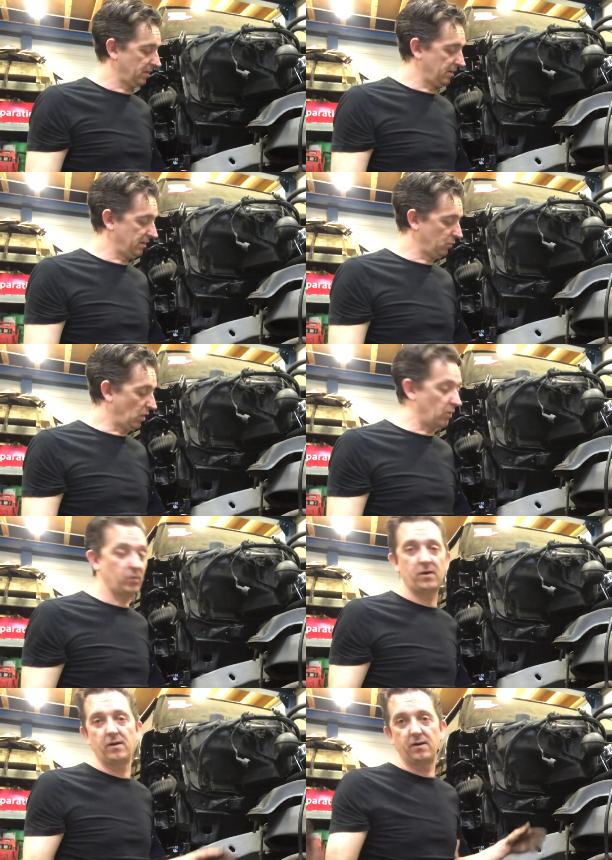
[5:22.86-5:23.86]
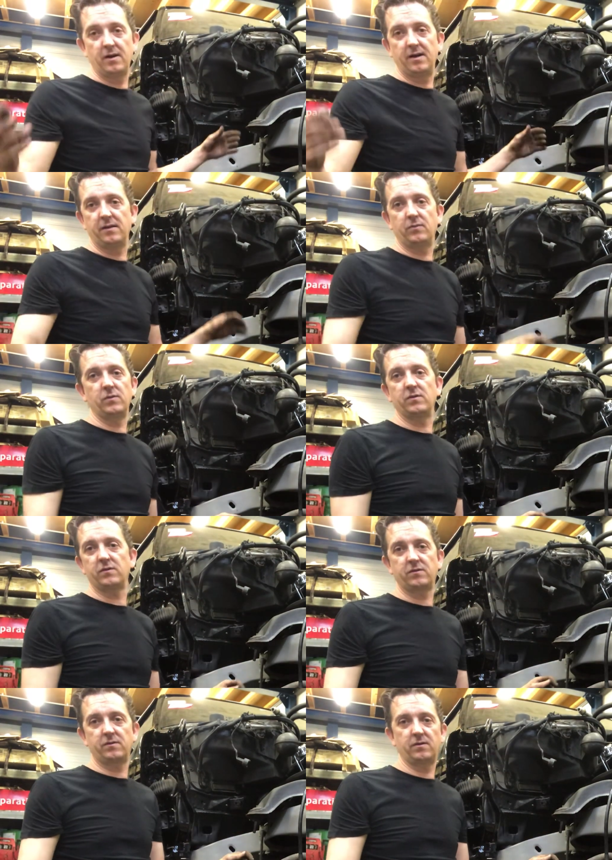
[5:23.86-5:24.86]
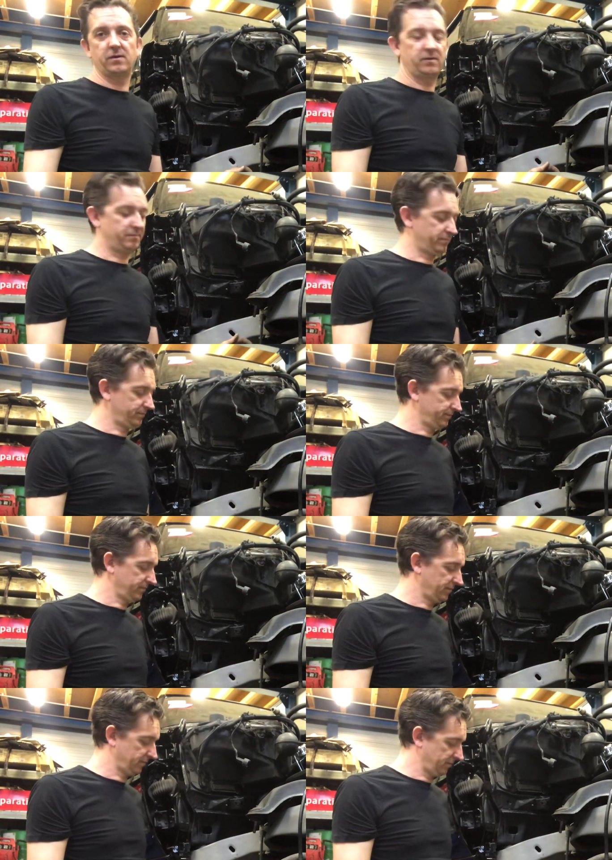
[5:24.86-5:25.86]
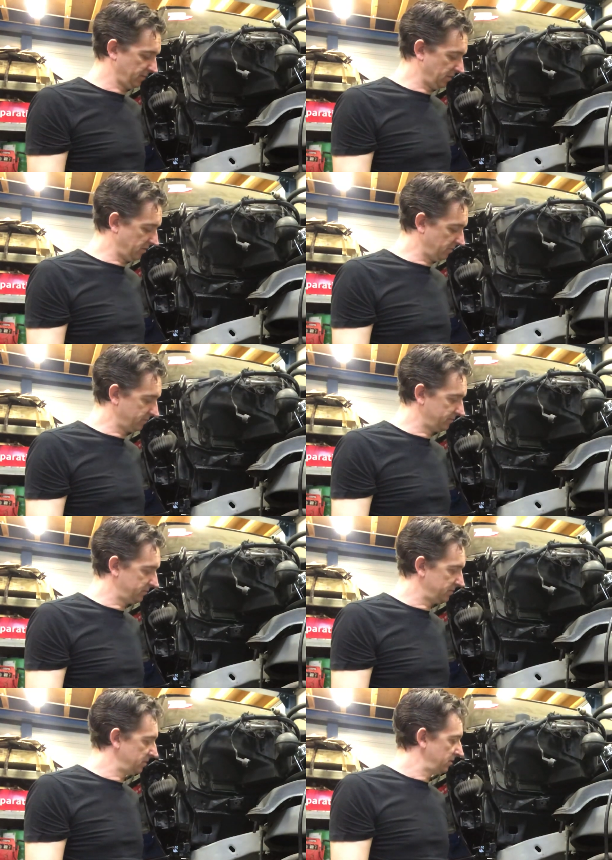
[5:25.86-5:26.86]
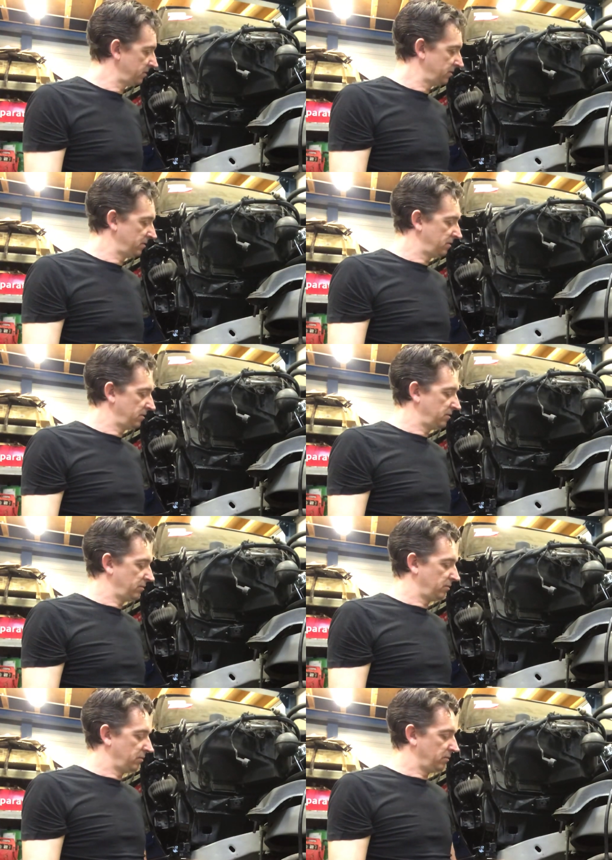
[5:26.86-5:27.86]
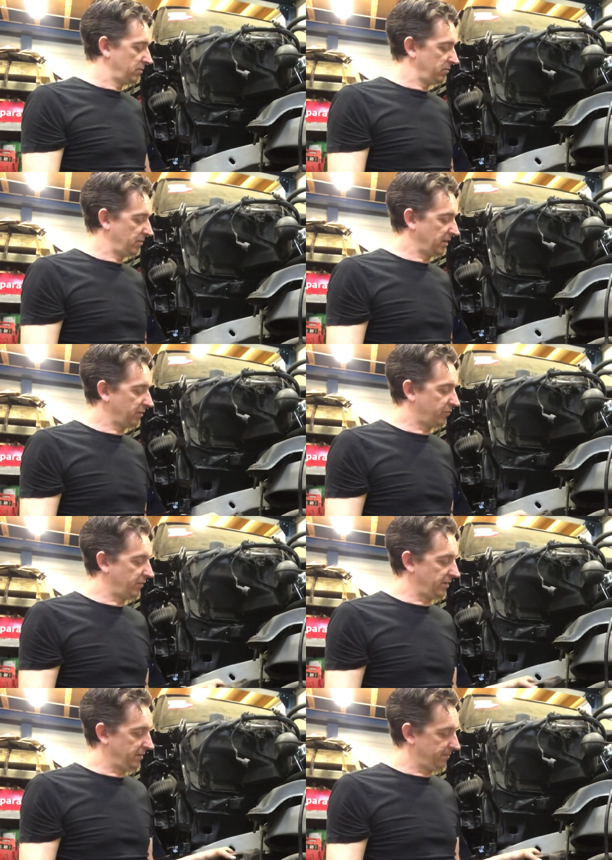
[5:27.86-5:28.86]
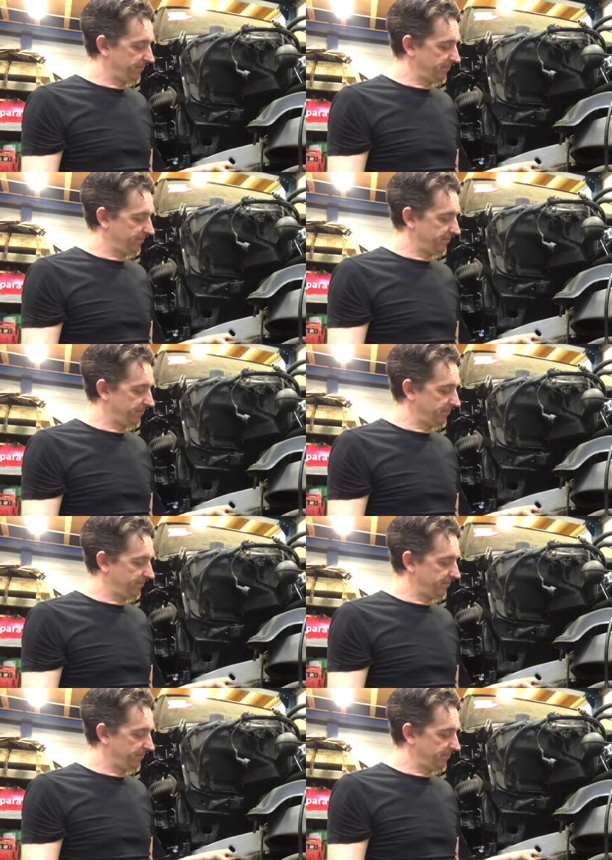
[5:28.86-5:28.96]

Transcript: and while we're at it, we're just gonna, you know, make it prettier.